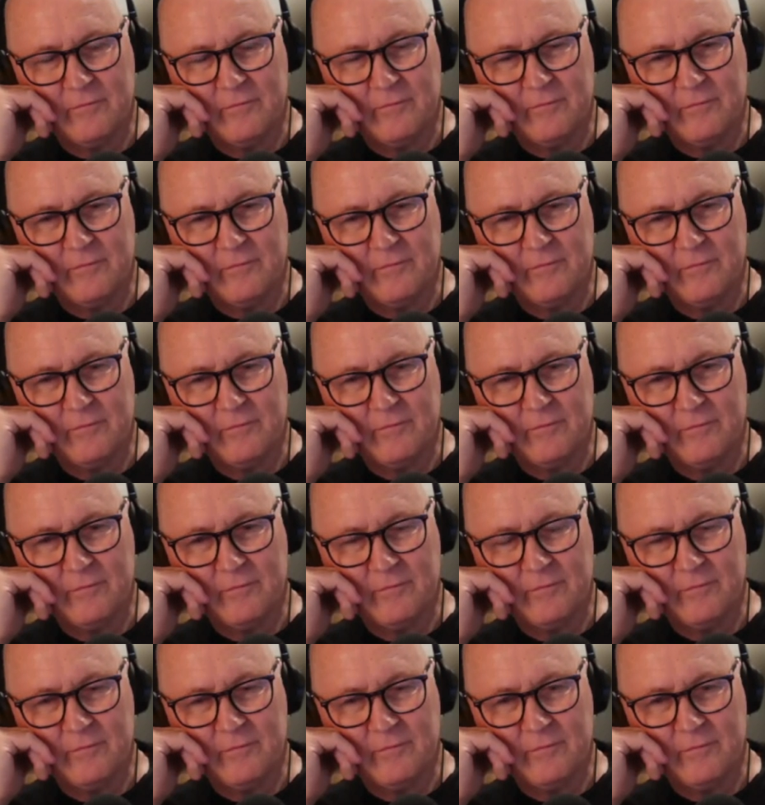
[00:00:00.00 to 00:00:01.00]

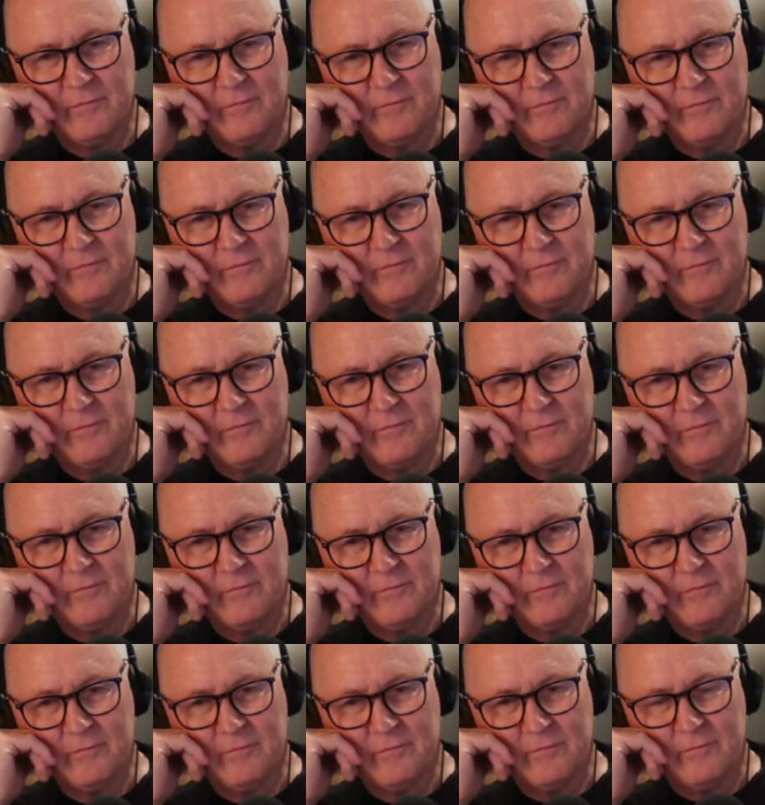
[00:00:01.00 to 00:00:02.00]

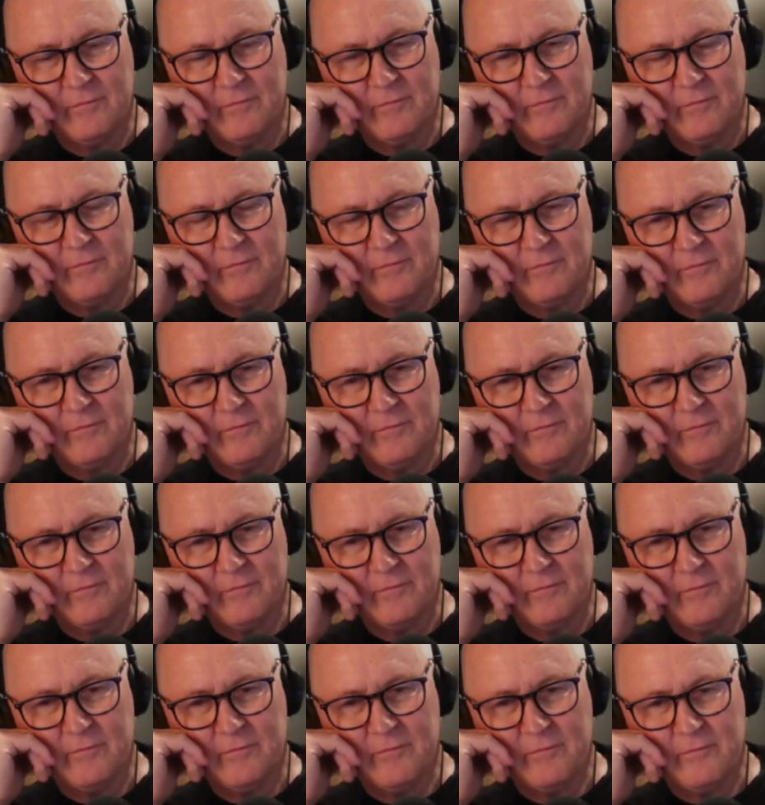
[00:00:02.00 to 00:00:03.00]

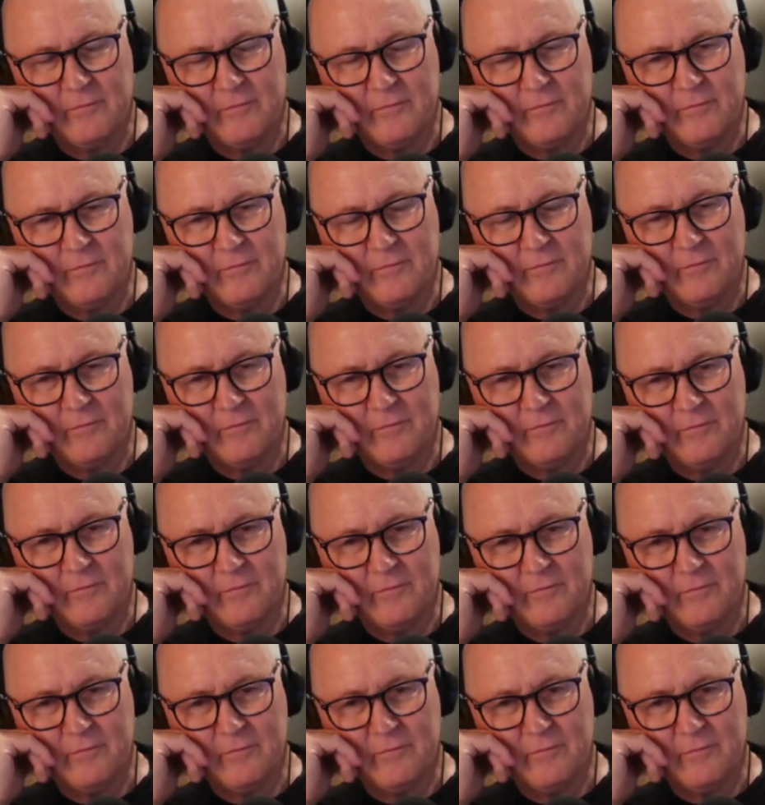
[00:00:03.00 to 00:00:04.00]

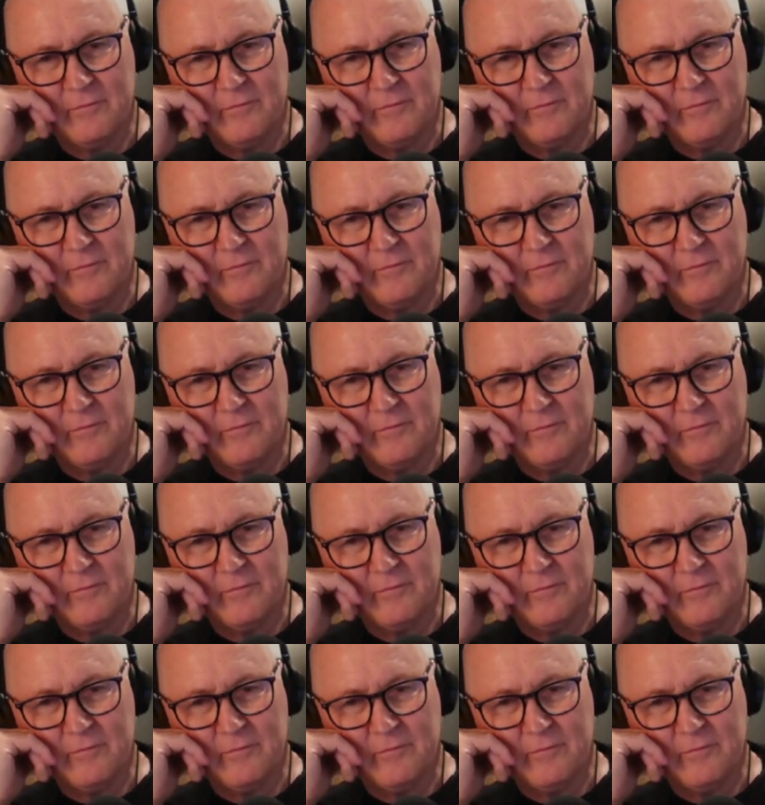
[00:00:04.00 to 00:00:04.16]
The person shown says nothing.